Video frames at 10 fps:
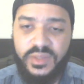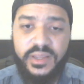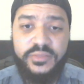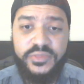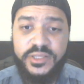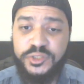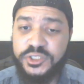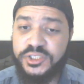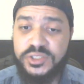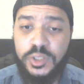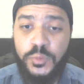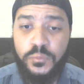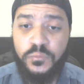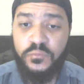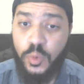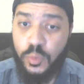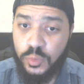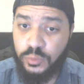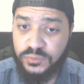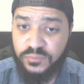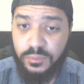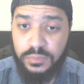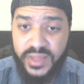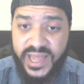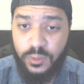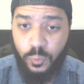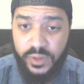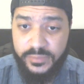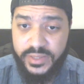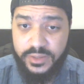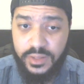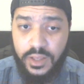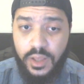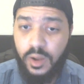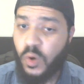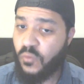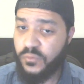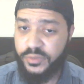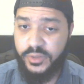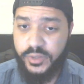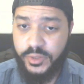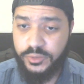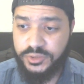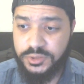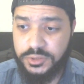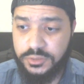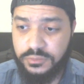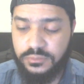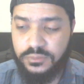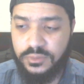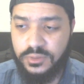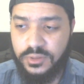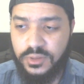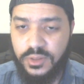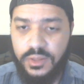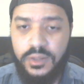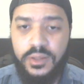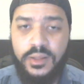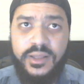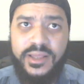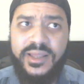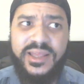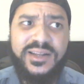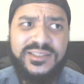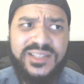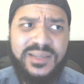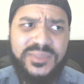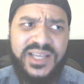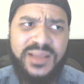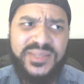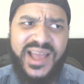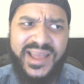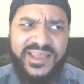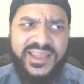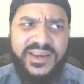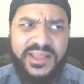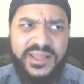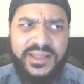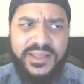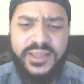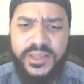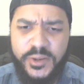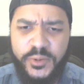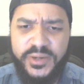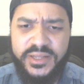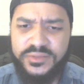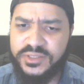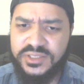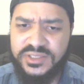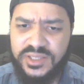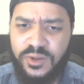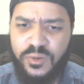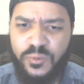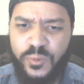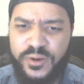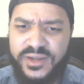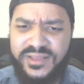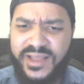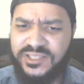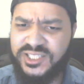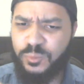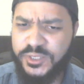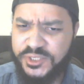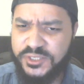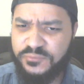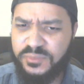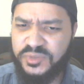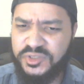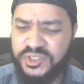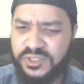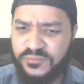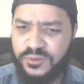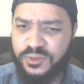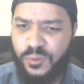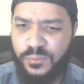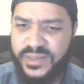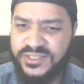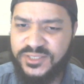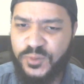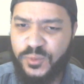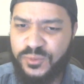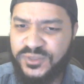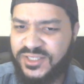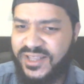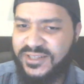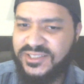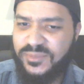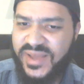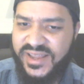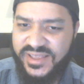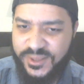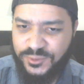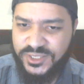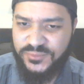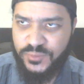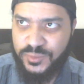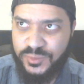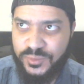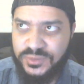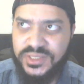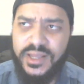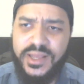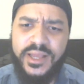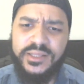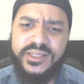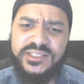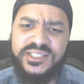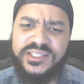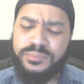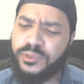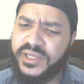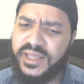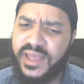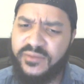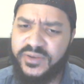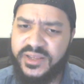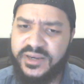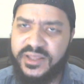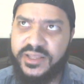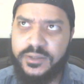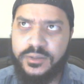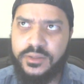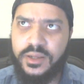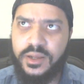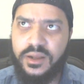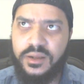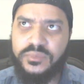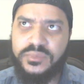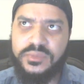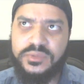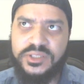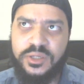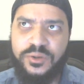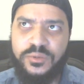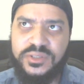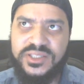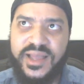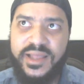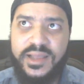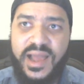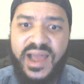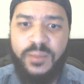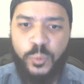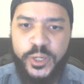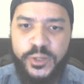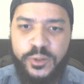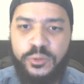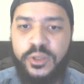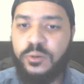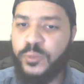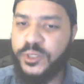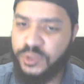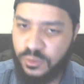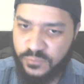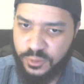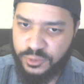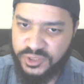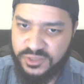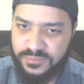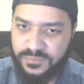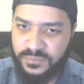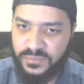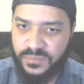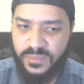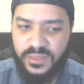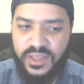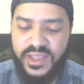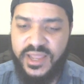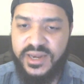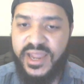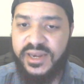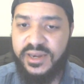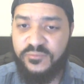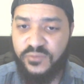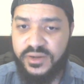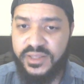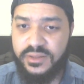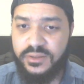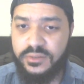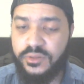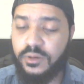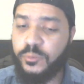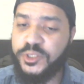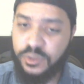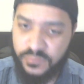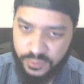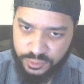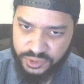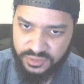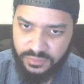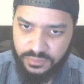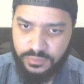And then she stole vocals from Black women over the years too. And sometimes I can hear in the song where it like switches from Jennifer Lopez's vocals to like somebody else's vocals. This is pretty evident in songs like I'm Real, the original version, and Ain't It Funny, the original version.